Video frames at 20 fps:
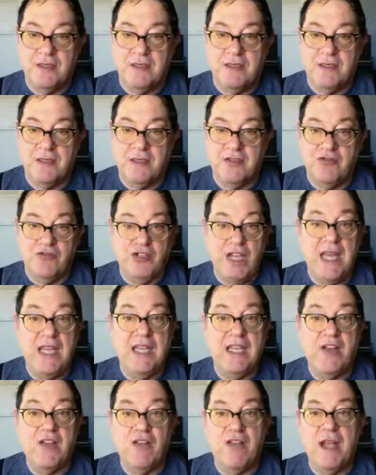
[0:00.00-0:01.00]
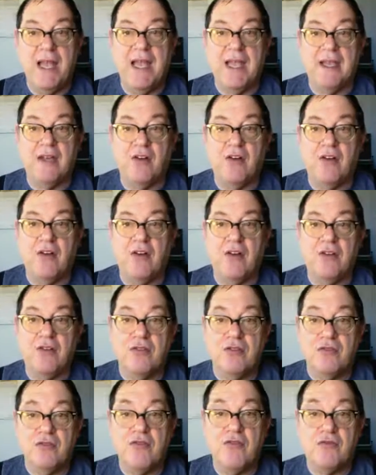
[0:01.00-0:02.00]
uh, Jenny Craig or
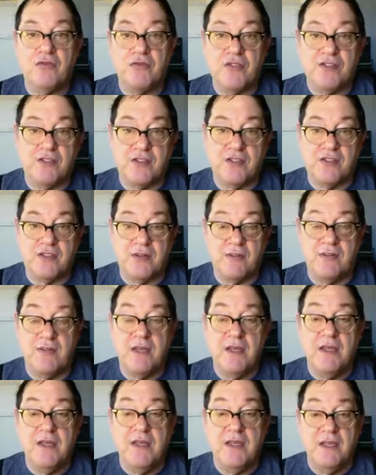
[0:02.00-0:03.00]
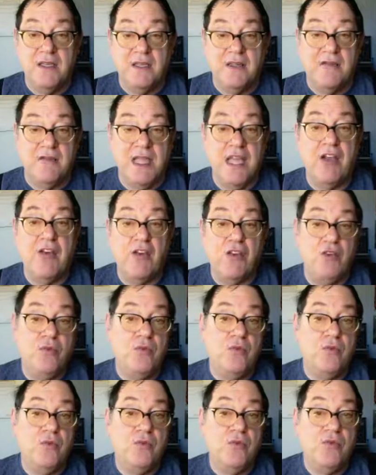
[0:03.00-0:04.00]
Nutrisystem. There
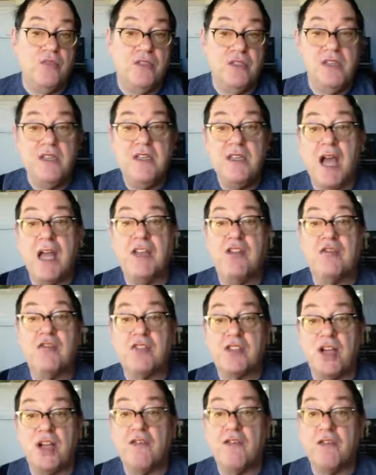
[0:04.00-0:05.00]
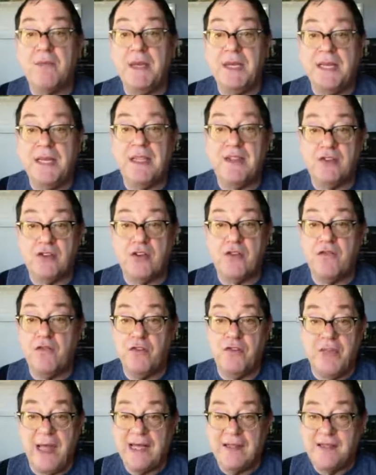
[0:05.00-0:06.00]
you deny yourself from eating certain
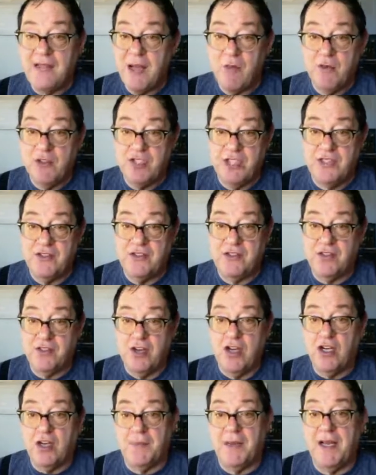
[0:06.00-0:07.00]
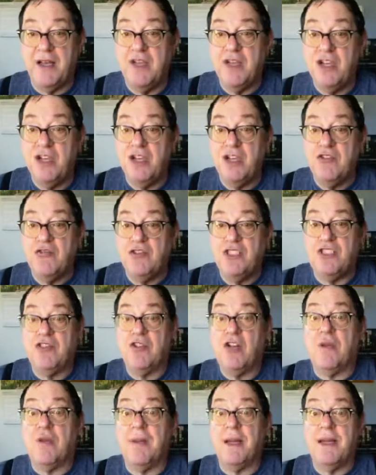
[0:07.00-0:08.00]
food. That's not what Jesus is talking about. Jesus is
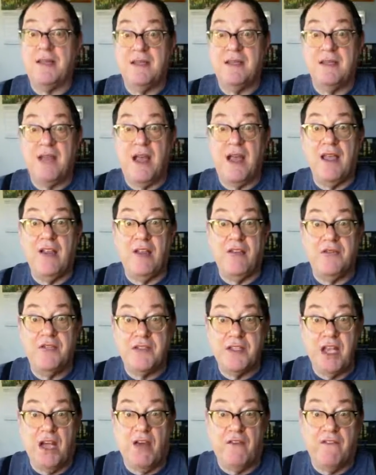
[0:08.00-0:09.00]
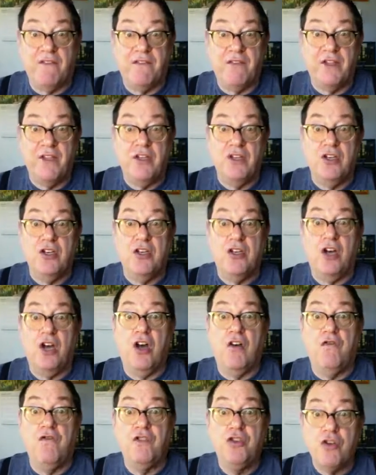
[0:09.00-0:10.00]
talking about denial of self,
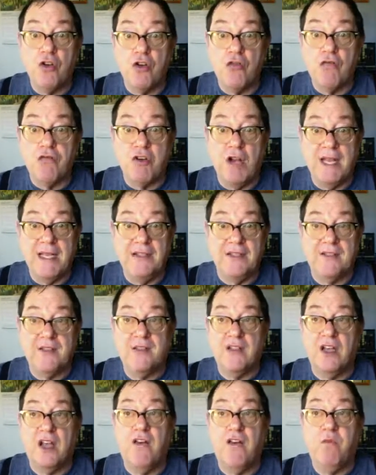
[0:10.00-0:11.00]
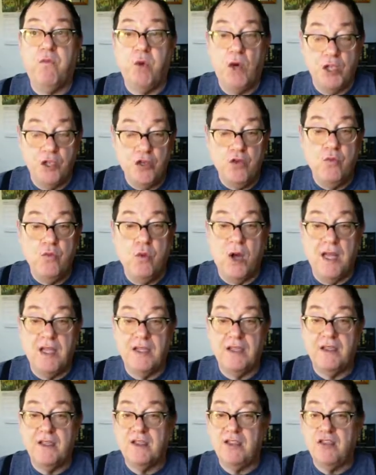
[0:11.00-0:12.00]
of your rights, of what you want.
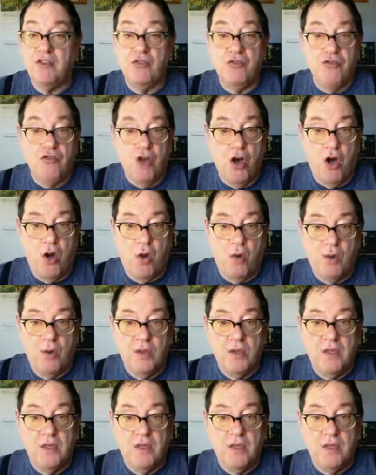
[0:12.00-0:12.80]
No,